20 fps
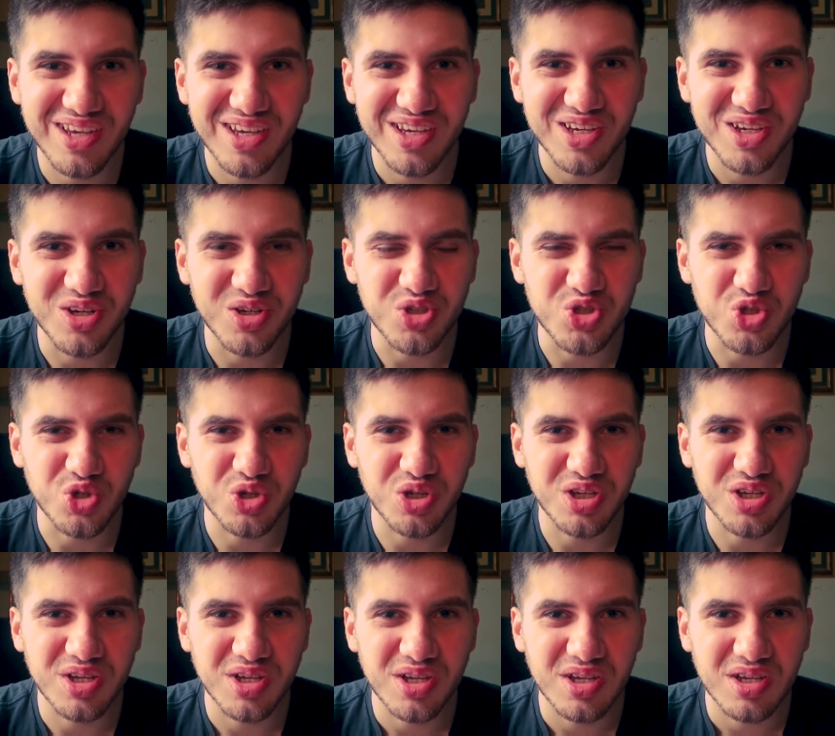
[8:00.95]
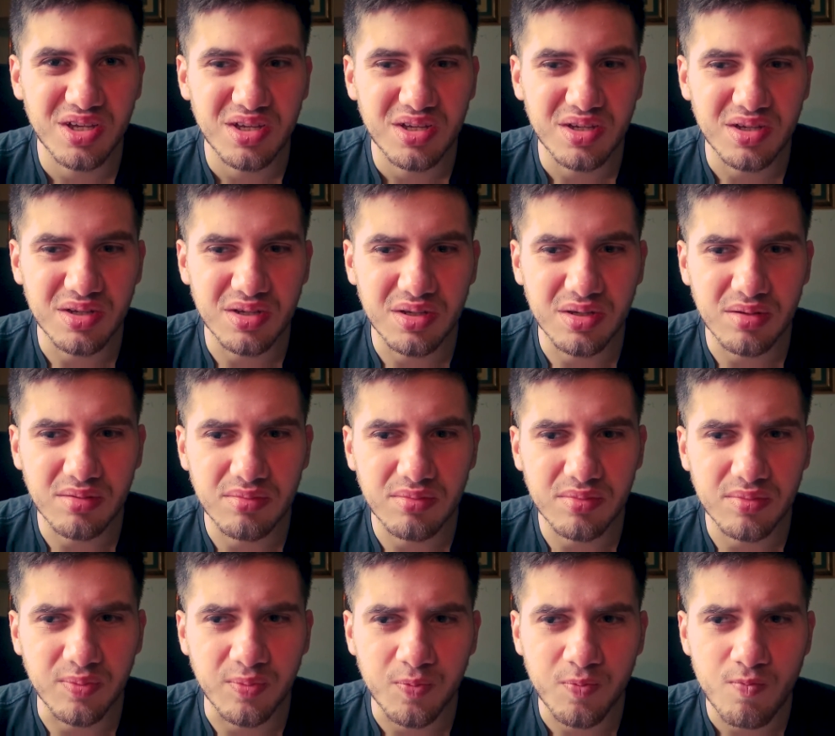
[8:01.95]
enjoy
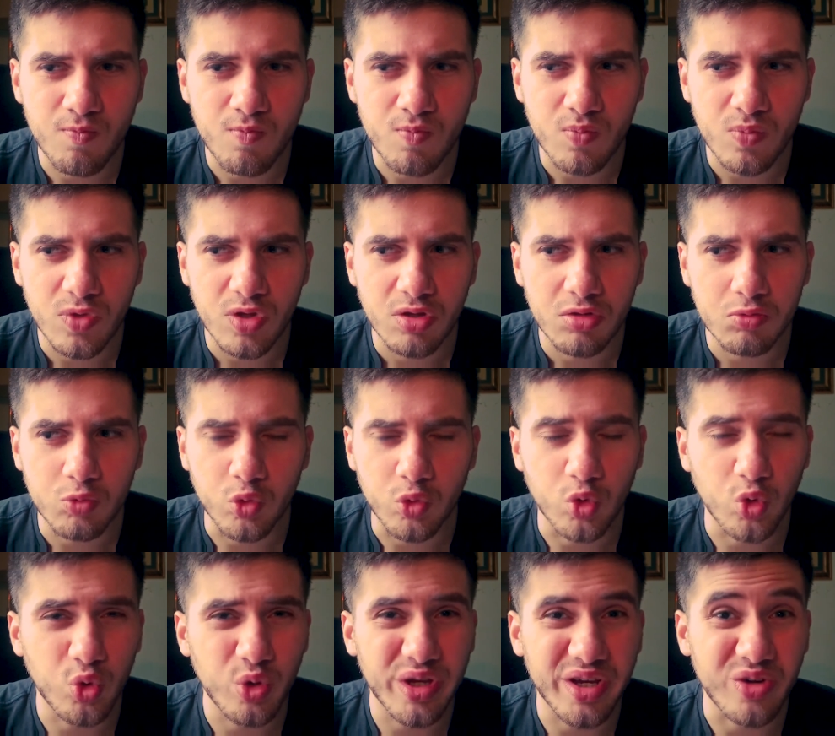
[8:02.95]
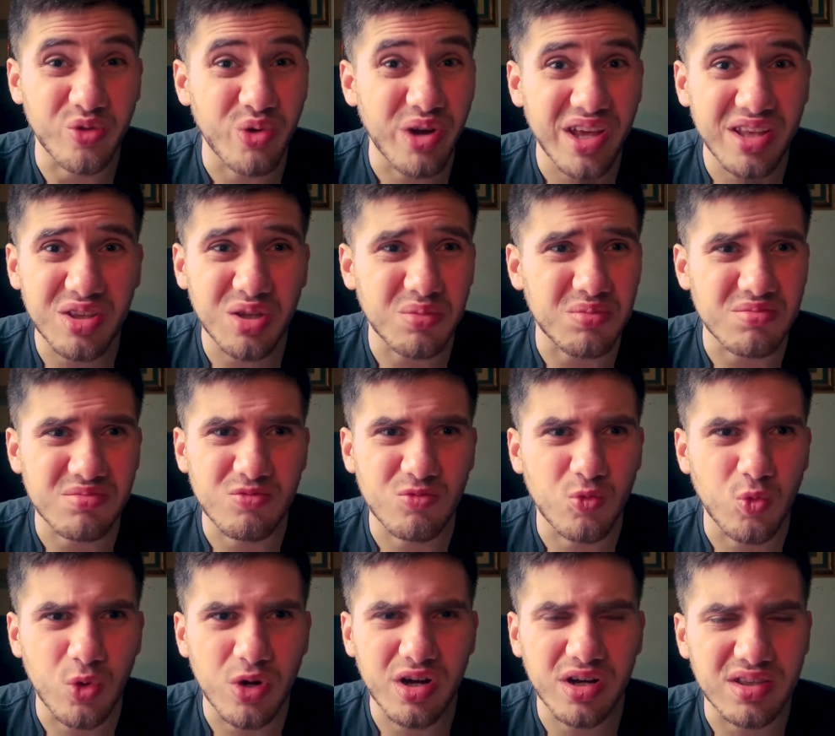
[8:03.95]
um, doing random
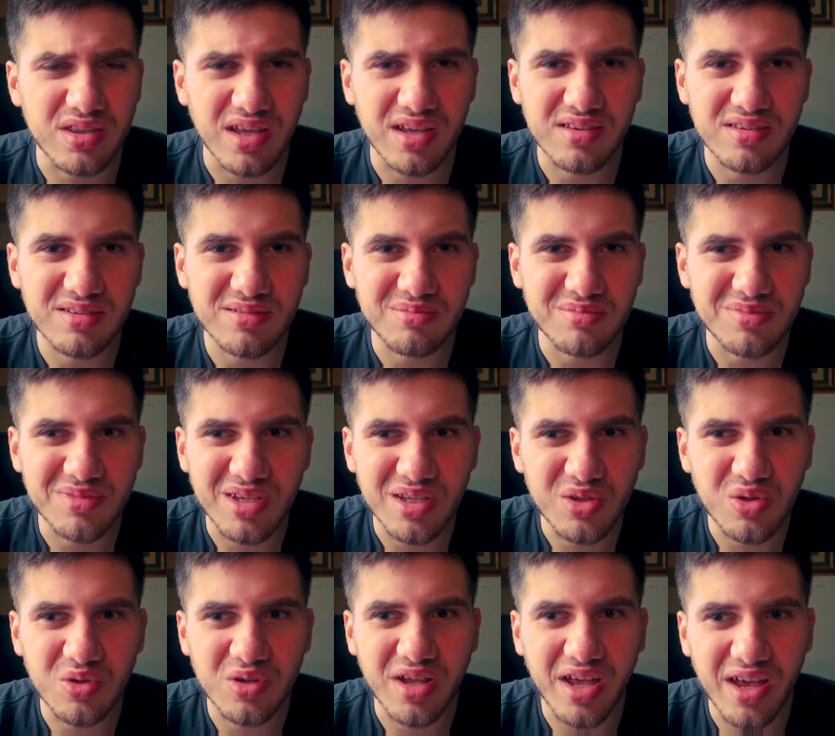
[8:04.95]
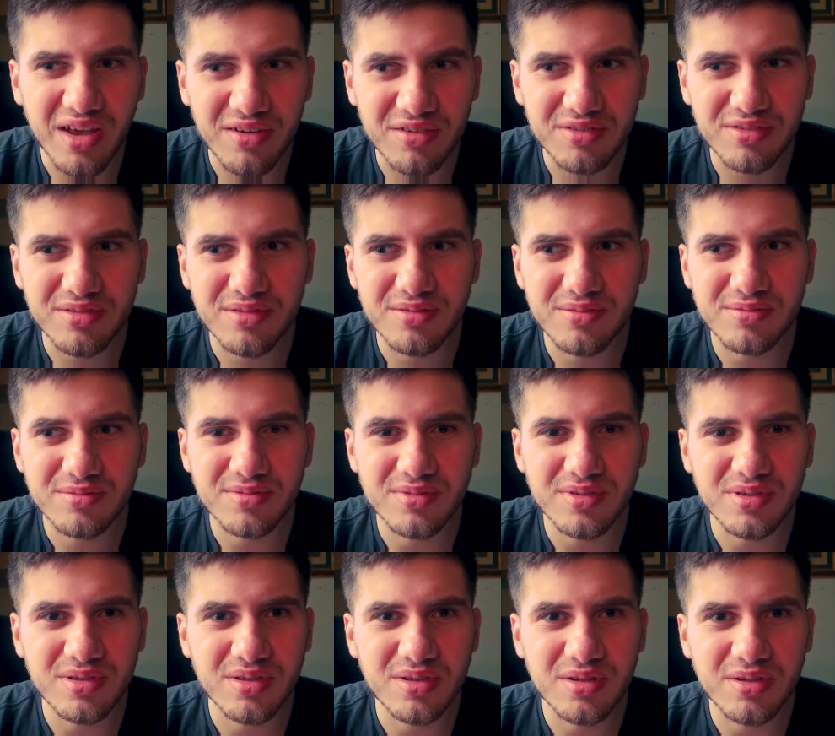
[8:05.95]
work that they don't have
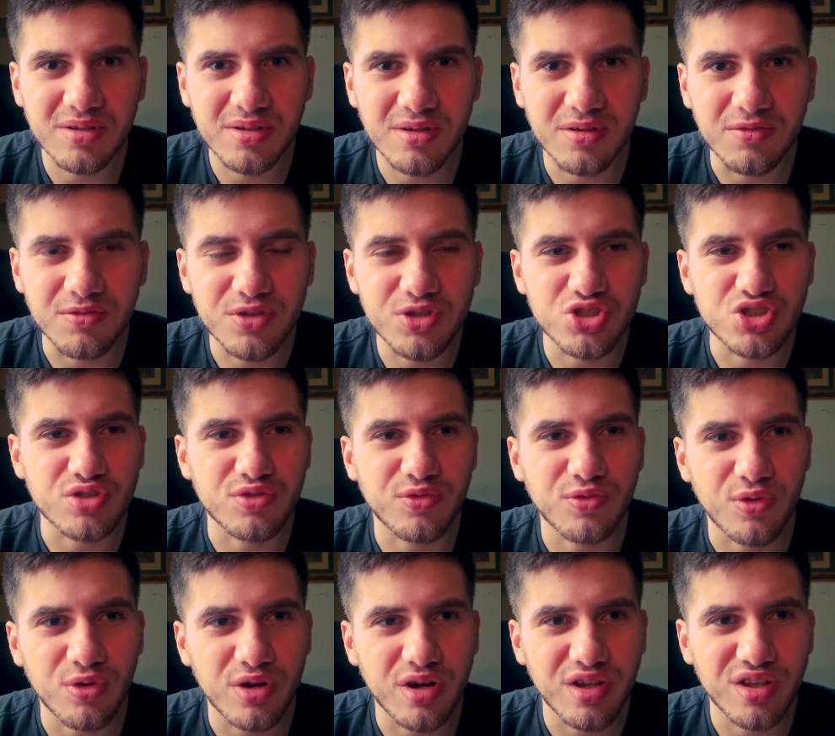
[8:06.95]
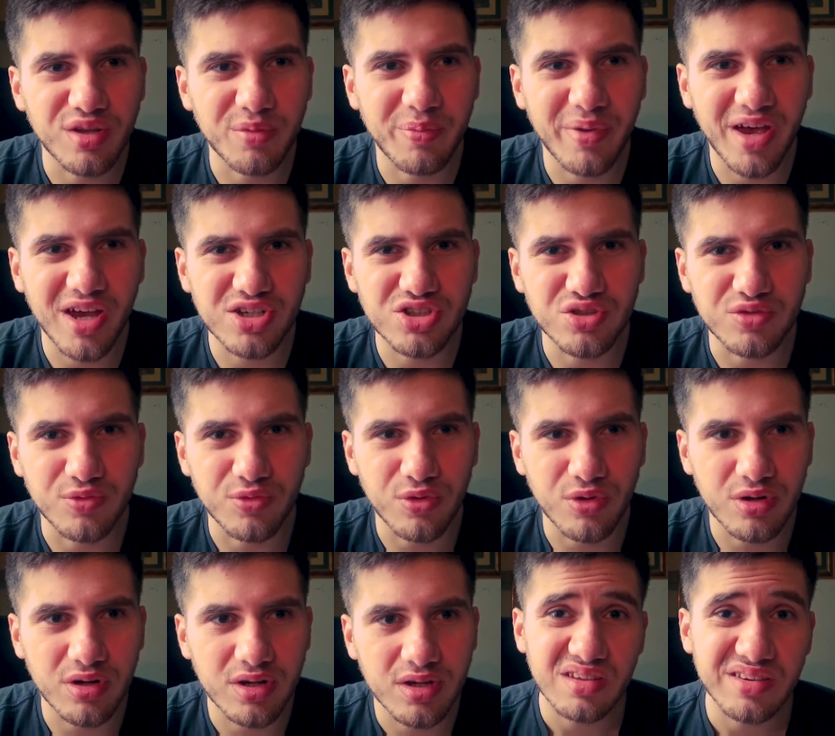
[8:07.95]
a vision for and a passion
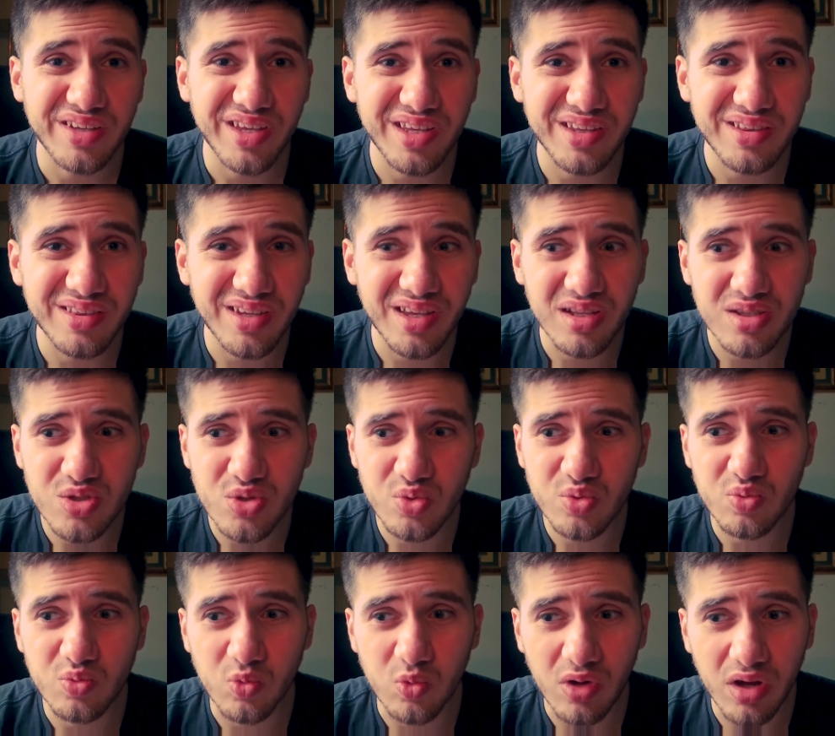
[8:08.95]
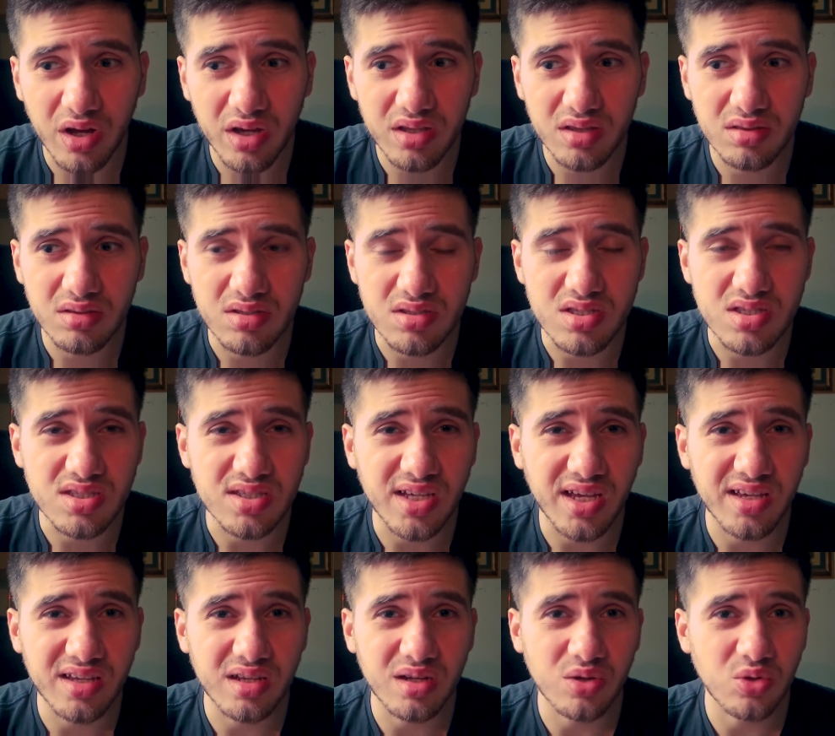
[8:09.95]
for, then that's why the
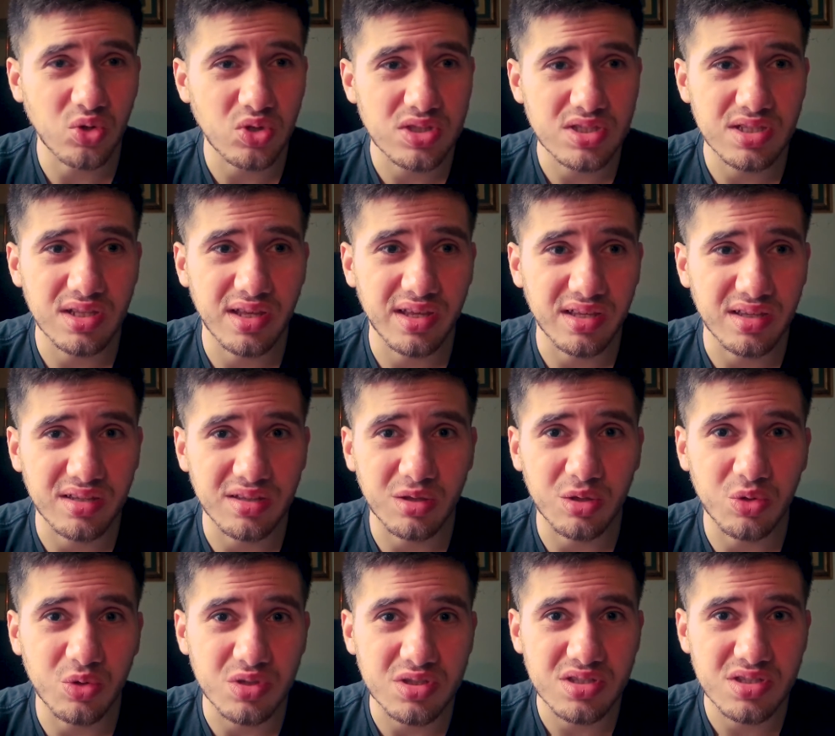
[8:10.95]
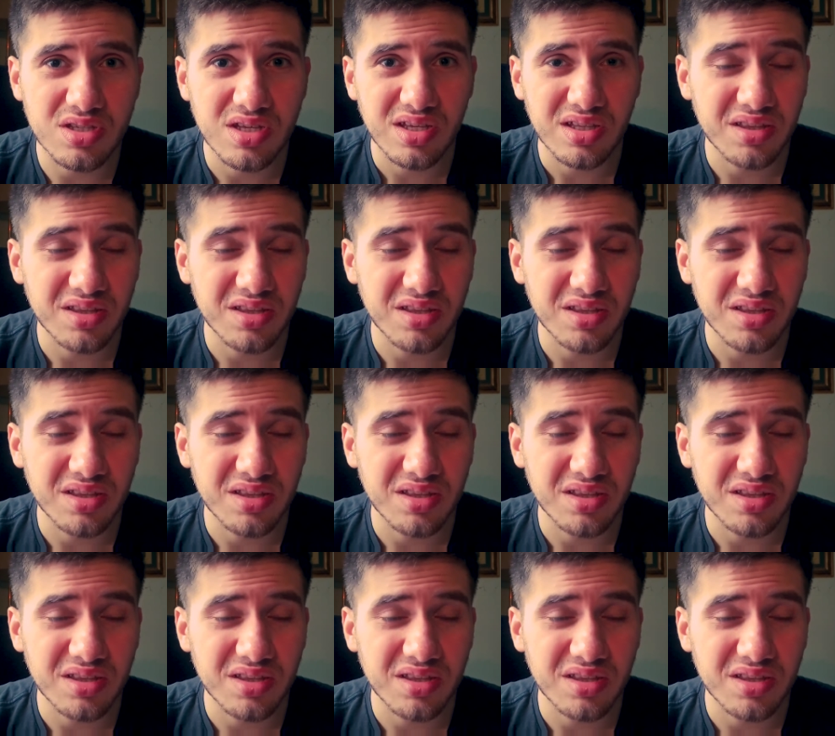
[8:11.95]
society looks like it looks.